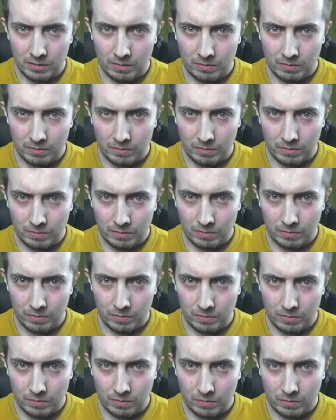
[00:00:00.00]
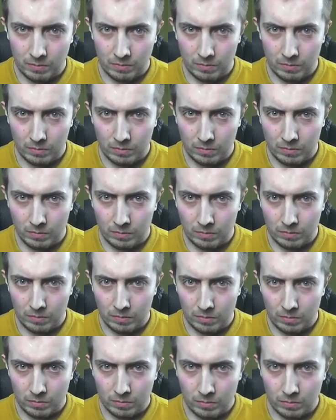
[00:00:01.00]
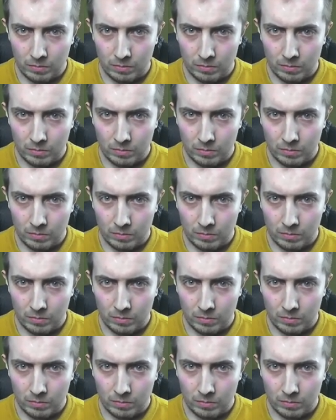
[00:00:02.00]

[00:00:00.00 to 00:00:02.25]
(silence)